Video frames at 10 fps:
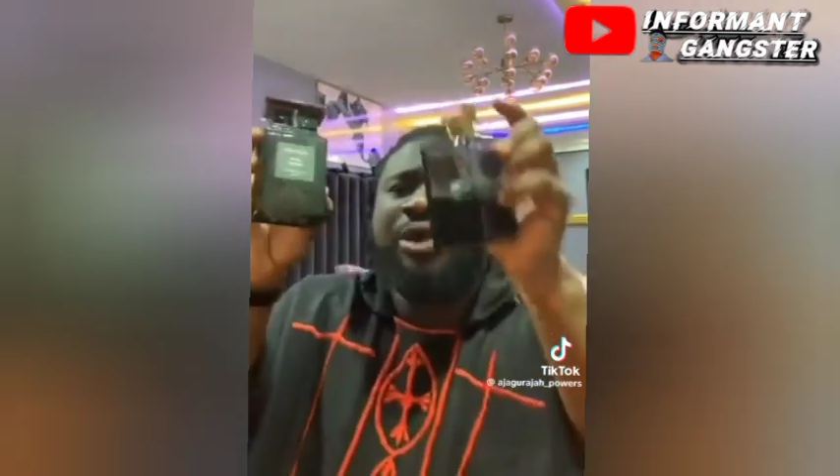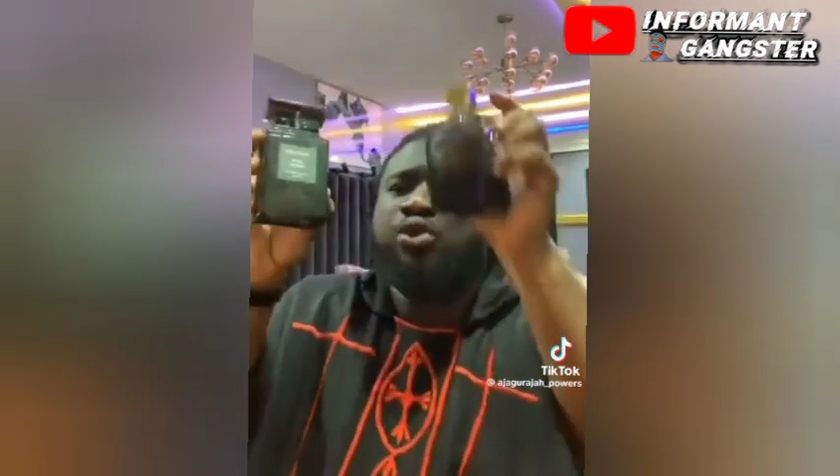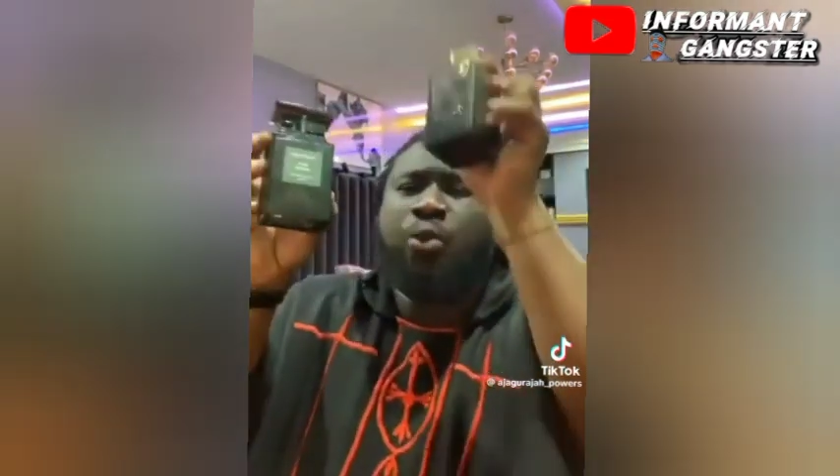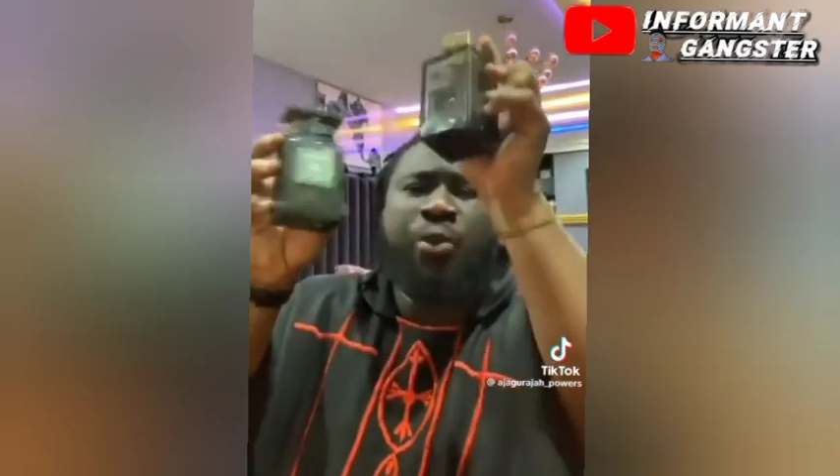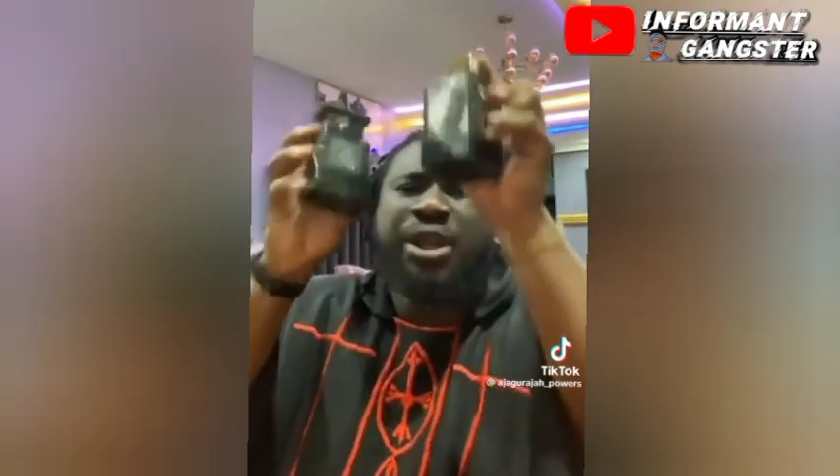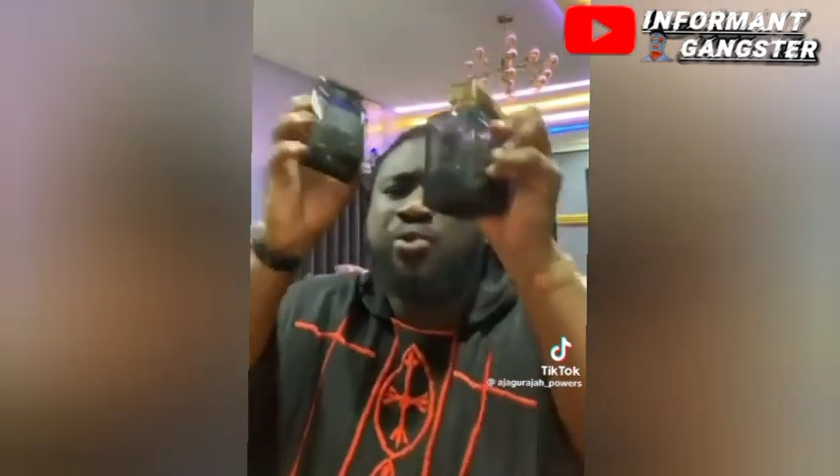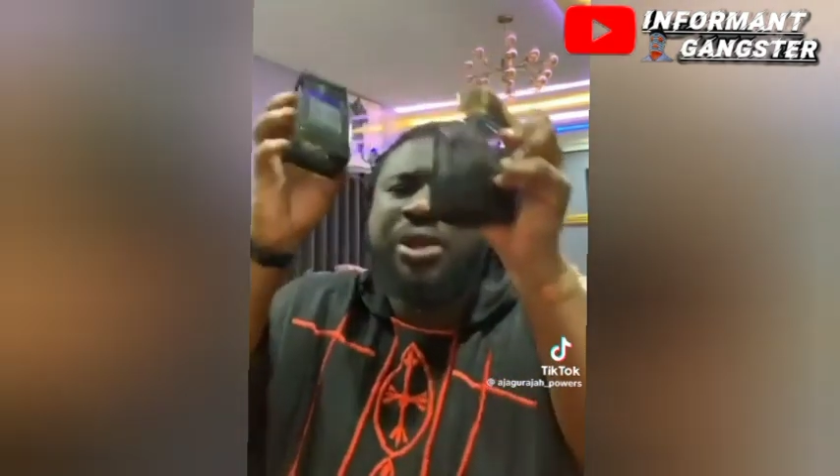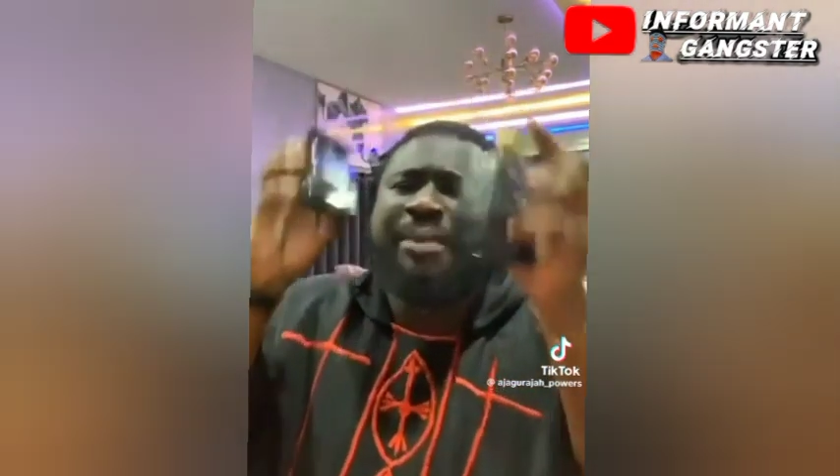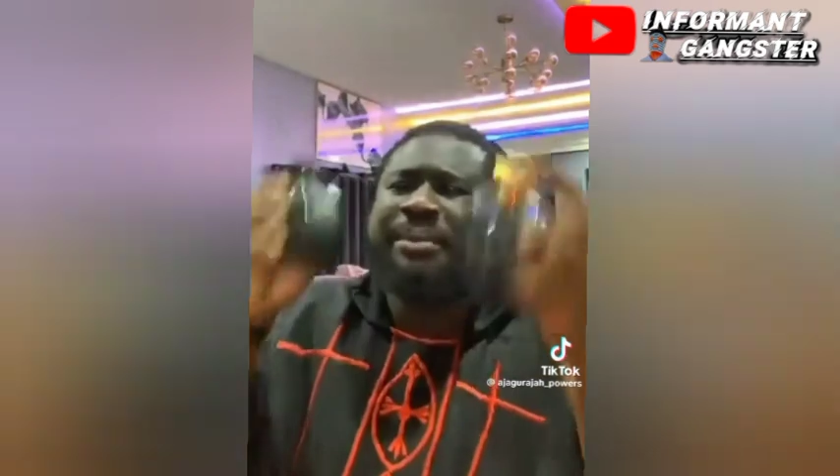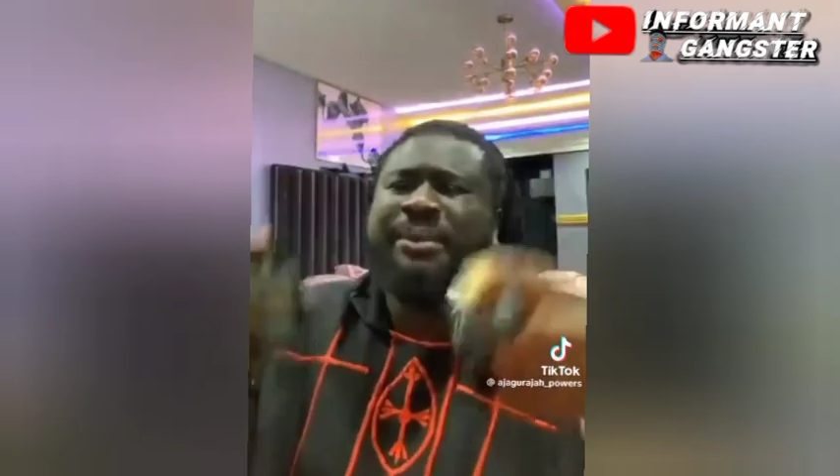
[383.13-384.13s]
want to
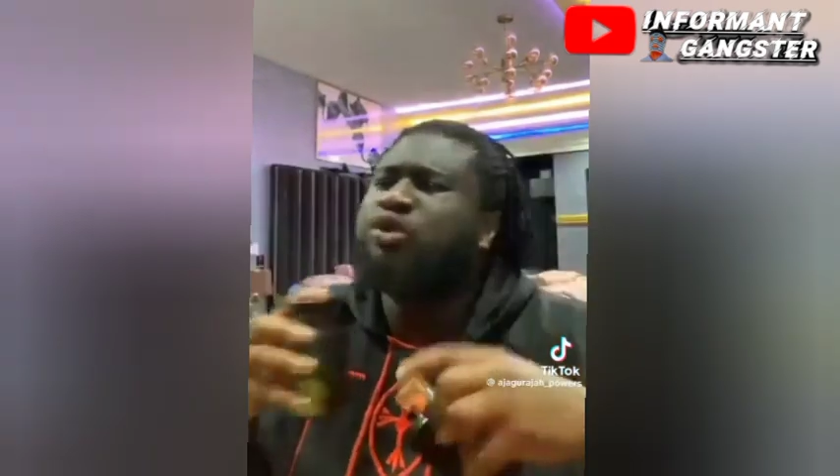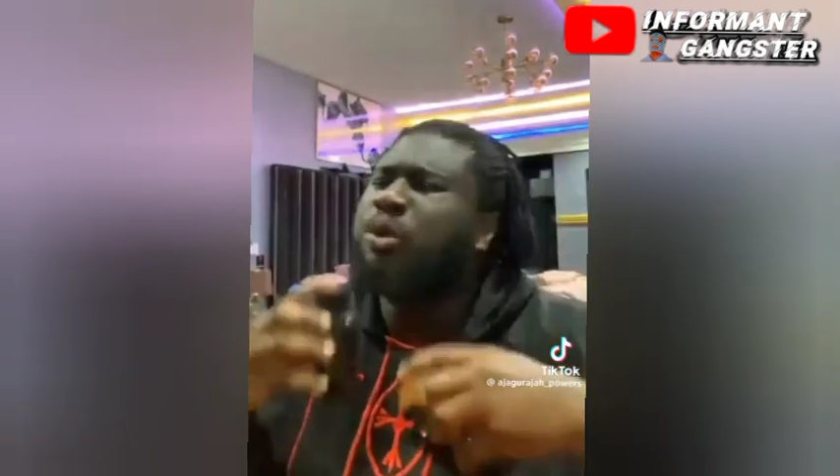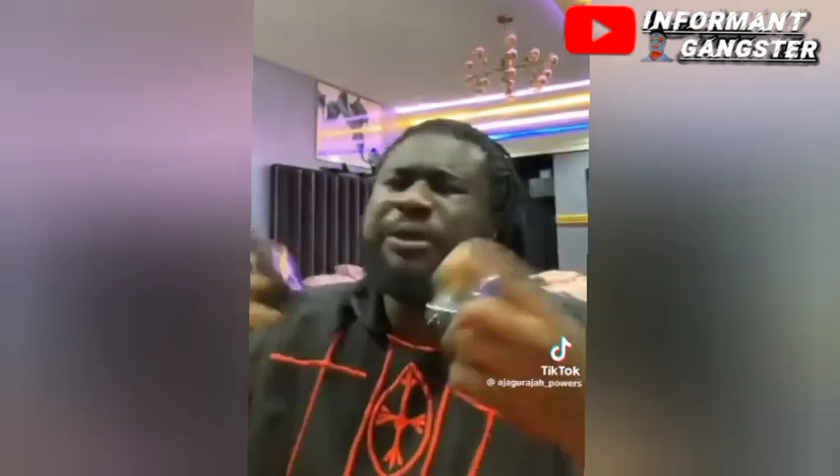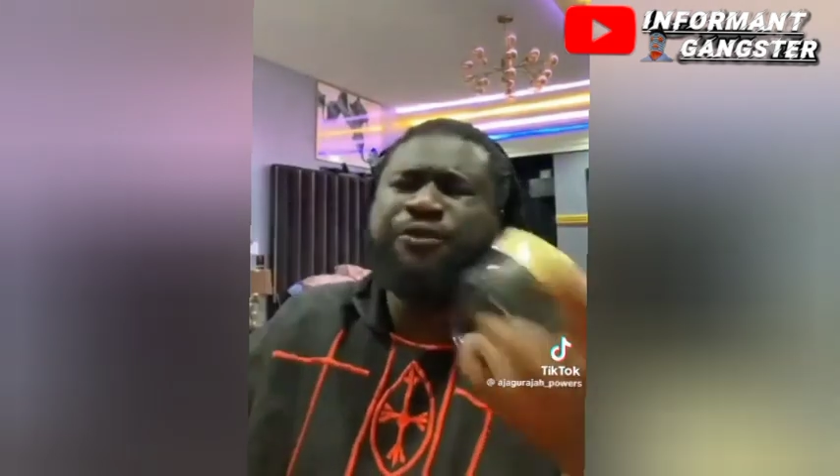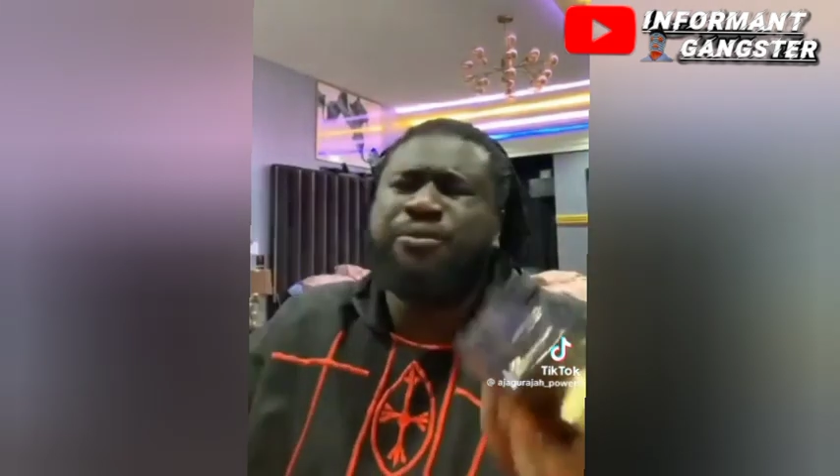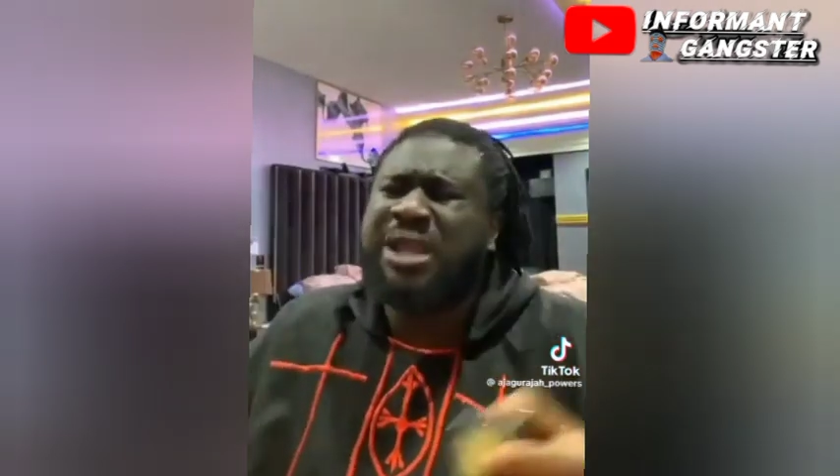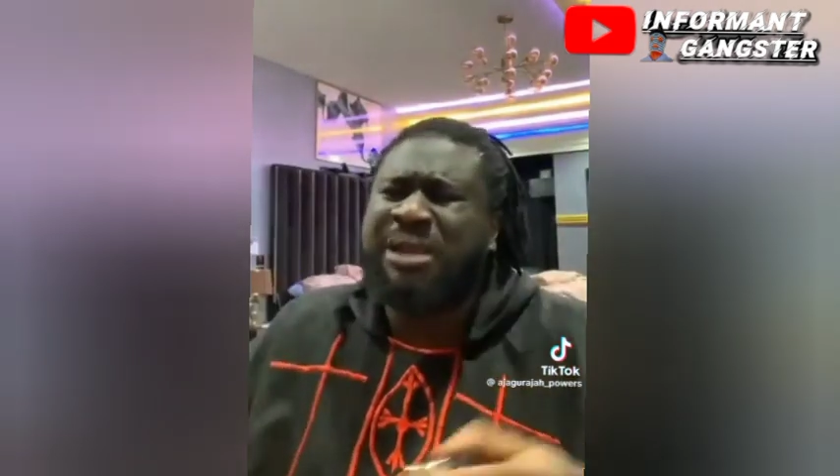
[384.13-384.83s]
win, we are men, top of the